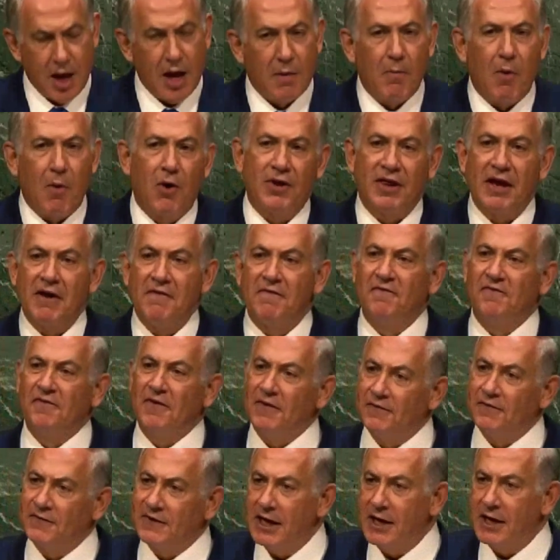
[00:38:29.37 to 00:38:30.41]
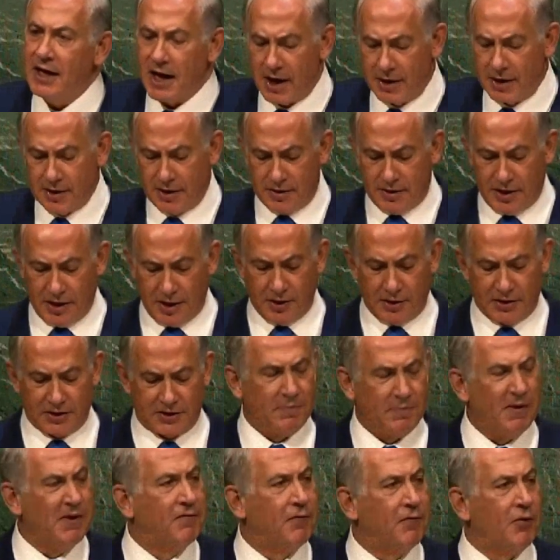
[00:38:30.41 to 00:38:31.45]
more than 1,500 years
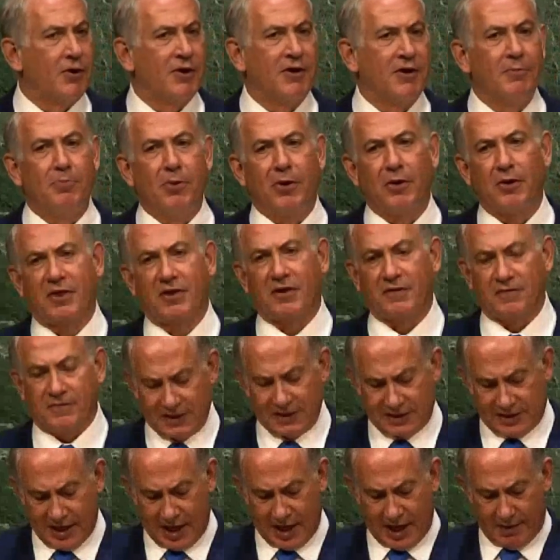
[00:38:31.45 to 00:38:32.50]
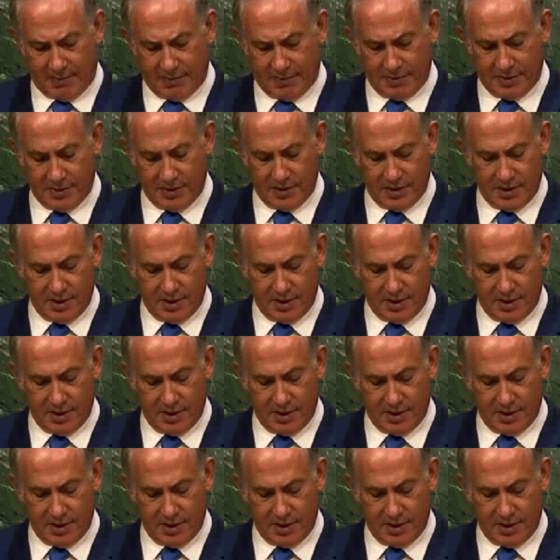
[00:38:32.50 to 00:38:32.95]
before the birth of Islam,